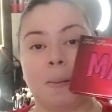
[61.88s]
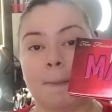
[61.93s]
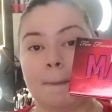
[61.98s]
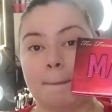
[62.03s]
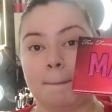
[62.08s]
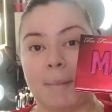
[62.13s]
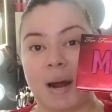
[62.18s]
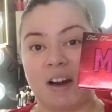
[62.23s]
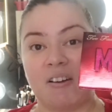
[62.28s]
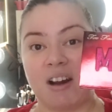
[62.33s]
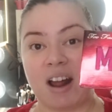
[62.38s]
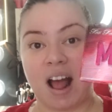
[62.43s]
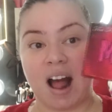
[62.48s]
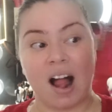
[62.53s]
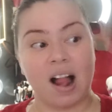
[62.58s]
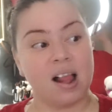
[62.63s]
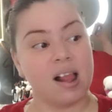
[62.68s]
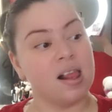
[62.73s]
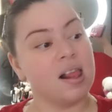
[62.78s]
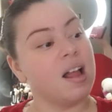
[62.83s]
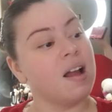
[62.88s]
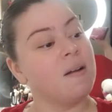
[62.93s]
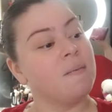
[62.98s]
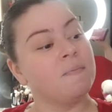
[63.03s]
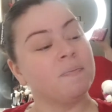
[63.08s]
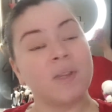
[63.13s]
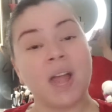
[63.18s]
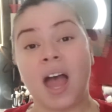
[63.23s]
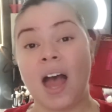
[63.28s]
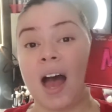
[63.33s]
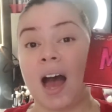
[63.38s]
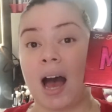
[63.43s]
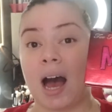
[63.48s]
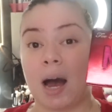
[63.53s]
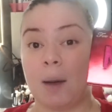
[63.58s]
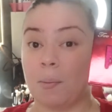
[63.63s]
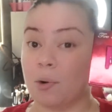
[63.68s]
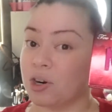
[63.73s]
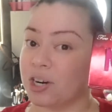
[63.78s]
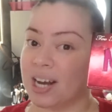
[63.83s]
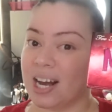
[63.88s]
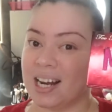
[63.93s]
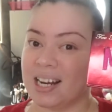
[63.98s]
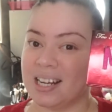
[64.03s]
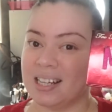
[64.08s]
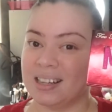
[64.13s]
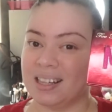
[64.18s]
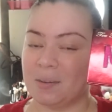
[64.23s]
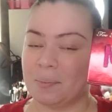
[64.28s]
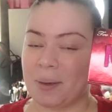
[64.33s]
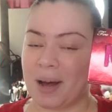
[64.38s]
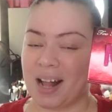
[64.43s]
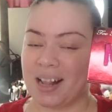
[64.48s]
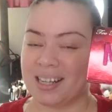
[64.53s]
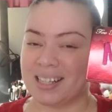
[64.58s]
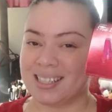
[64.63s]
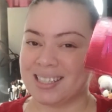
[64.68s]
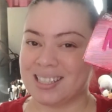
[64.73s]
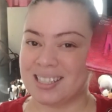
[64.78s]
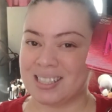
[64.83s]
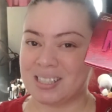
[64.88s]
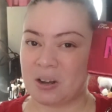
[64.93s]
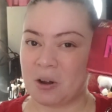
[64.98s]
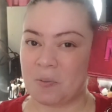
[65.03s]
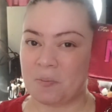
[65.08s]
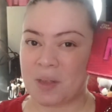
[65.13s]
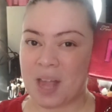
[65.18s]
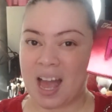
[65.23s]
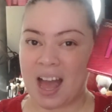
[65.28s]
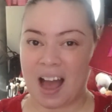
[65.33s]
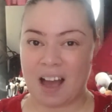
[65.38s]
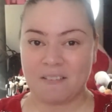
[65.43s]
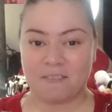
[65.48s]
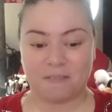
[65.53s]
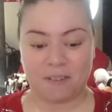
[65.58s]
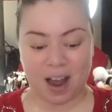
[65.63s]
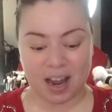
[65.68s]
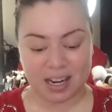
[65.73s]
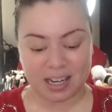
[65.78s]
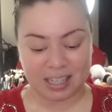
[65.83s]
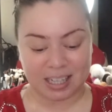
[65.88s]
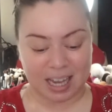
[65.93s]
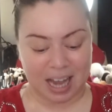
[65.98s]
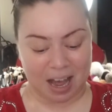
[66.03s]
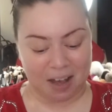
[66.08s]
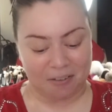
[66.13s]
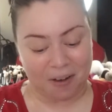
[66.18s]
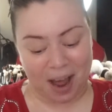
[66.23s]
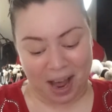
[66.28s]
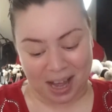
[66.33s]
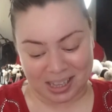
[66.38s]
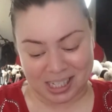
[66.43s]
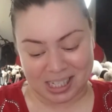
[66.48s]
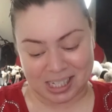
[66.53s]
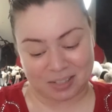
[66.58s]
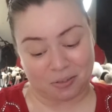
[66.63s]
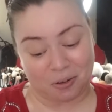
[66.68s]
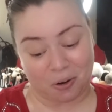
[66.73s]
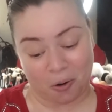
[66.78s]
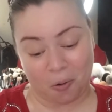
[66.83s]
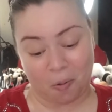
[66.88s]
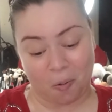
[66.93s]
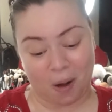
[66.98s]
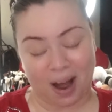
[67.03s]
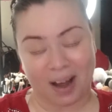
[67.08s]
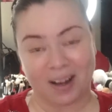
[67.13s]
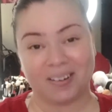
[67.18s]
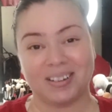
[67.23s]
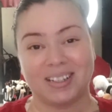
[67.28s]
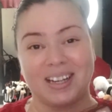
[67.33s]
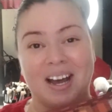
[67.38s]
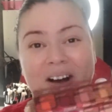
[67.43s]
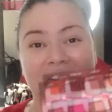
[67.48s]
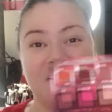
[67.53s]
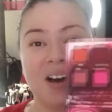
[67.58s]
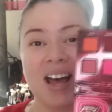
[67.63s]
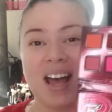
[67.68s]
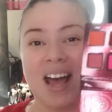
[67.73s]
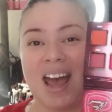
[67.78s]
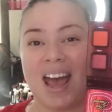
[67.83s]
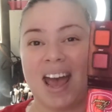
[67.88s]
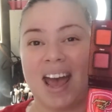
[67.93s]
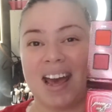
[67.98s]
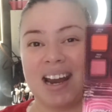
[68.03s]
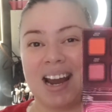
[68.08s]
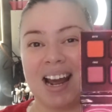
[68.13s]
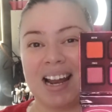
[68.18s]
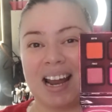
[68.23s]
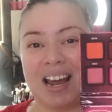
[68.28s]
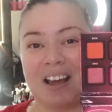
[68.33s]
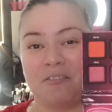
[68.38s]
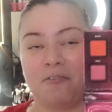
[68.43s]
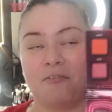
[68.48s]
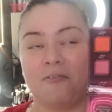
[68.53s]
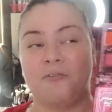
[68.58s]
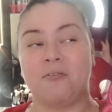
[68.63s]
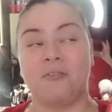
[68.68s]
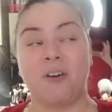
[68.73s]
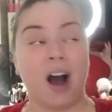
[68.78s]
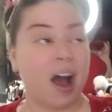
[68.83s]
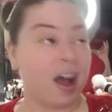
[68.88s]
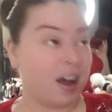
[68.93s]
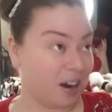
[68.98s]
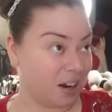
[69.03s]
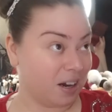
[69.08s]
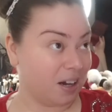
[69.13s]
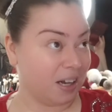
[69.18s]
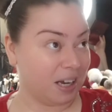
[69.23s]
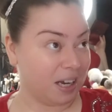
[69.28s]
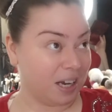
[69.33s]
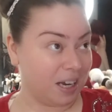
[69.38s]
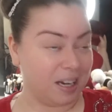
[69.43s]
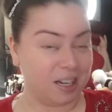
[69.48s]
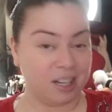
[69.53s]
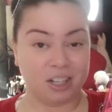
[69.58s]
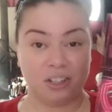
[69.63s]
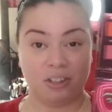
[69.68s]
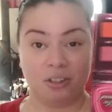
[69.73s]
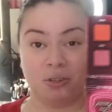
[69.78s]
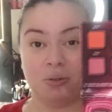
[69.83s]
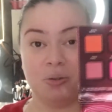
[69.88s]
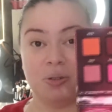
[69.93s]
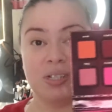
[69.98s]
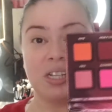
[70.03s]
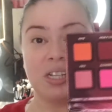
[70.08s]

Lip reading: Mariel Amor Caliente palette. So I've had this for a while now, and I finally used